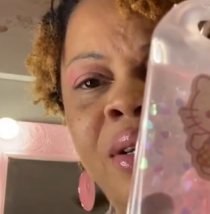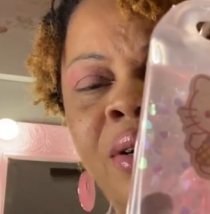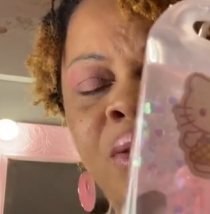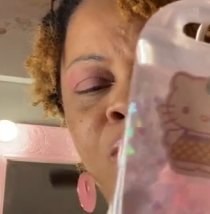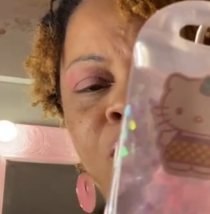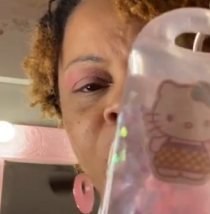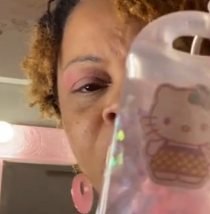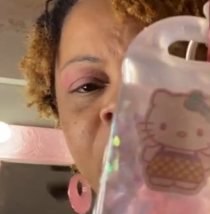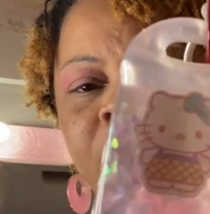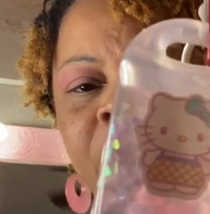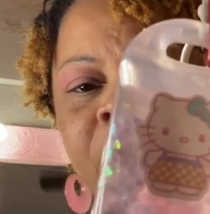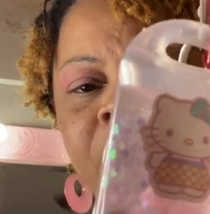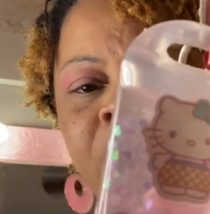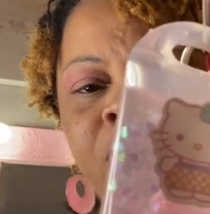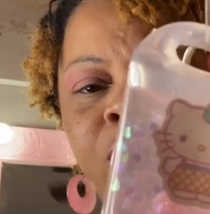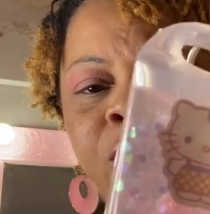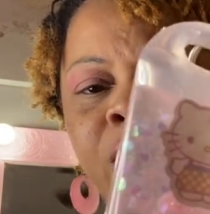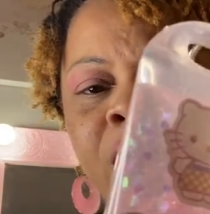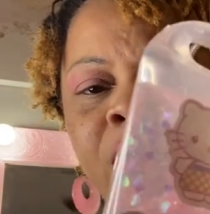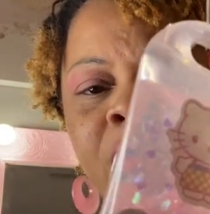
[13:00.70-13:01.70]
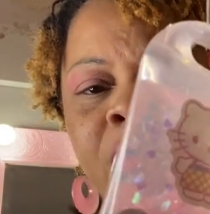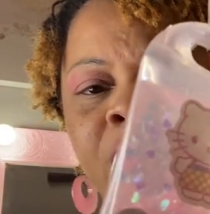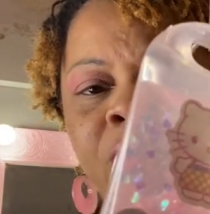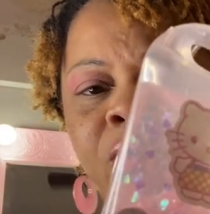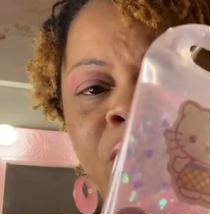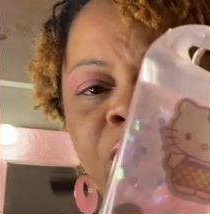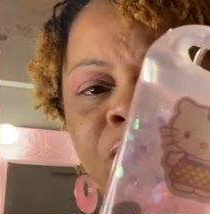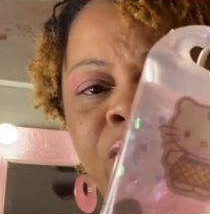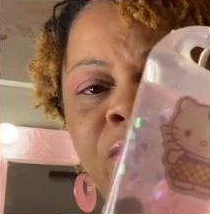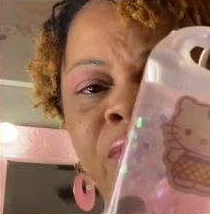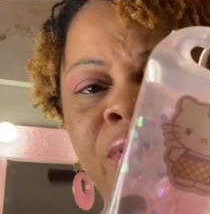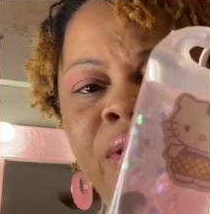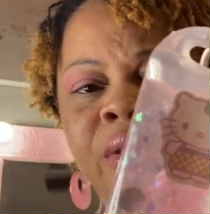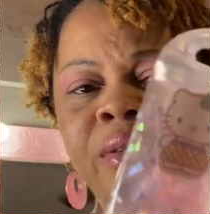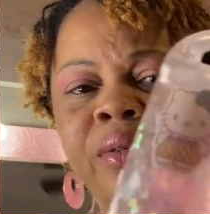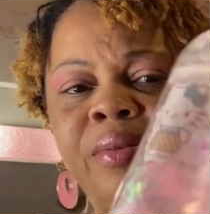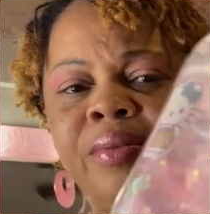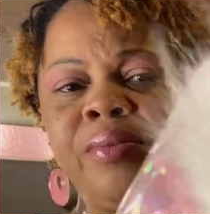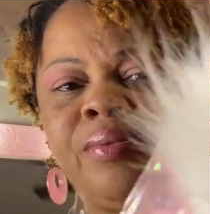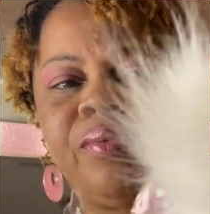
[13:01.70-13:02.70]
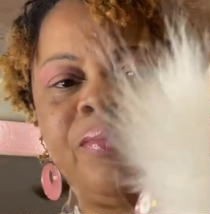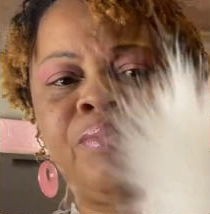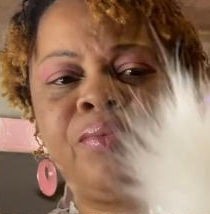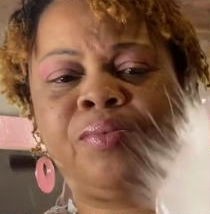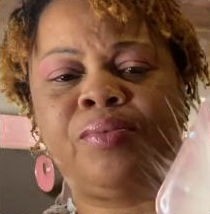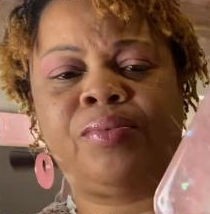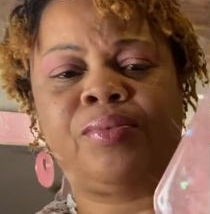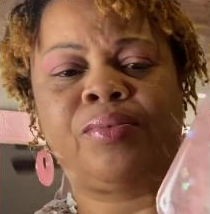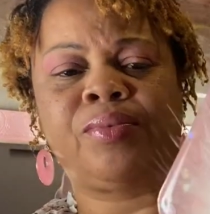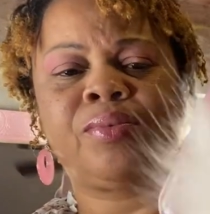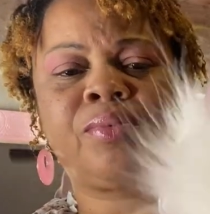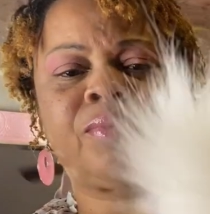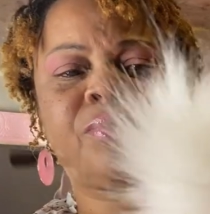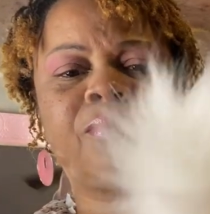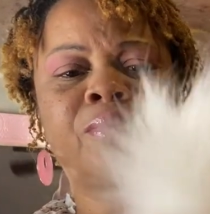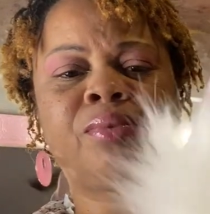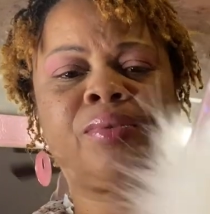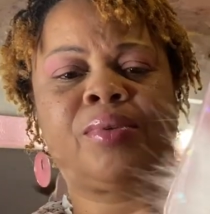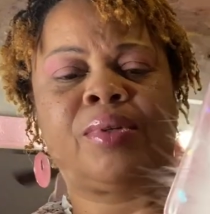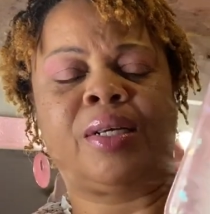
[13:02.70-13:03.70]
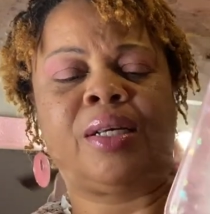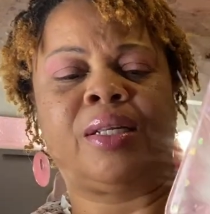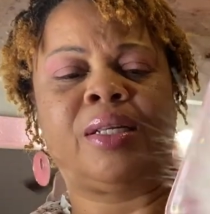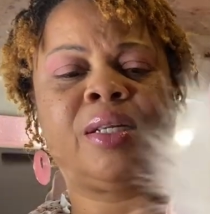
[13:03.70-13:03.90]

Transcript: with Hello Kitty on the front. And